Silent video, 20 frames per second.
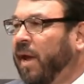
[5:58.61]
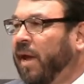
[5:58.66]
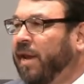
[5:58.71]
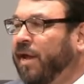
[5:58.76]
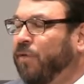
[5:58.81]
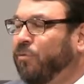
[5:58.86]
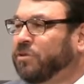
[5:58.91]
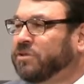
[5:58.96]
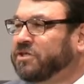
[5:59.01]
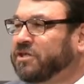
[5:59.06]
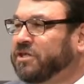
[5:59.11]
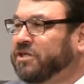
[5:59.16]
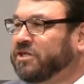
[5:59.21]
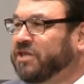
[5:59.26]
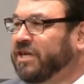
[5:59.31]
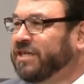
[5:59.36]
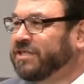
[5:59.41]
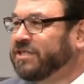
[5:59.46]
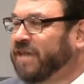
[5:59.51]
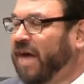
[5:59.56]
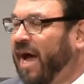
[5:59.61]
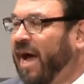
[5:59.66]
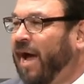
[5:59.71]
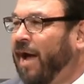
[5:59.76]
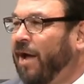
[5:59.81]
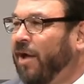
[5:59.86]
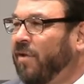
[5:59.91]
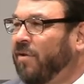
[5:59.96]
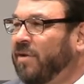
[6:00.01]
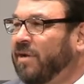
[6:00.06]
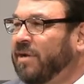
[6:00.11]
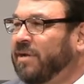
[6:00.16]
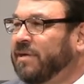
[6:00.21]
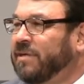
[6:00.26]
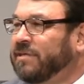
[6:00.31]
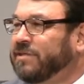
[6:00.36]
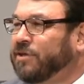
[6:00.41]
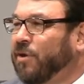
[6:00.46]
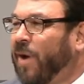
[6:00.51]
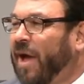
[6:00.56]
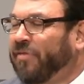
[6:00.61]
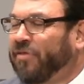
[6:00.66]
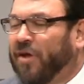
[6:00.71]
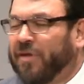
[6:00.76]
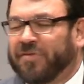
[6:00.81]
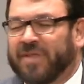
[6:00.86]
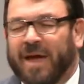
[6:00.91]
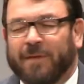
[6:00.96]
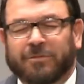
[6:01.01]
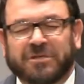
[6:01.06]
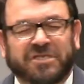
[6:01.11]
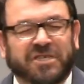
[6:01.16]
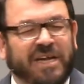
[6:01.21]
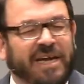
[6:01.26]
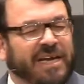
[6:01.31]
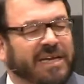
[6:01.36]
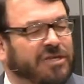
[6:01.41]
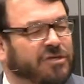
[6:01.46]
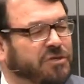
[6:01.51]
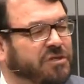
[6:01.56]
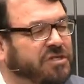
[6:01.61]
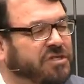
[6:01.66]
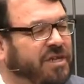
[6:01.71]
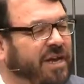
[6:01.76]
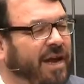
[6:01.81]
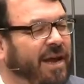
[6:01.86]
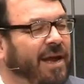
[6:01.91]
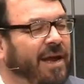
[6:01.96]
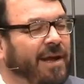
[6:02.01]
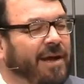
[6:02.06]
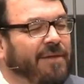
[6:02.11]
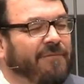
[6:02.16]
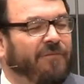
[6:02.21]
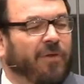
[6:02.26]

and he was a Gentile. So I thought that was interesting.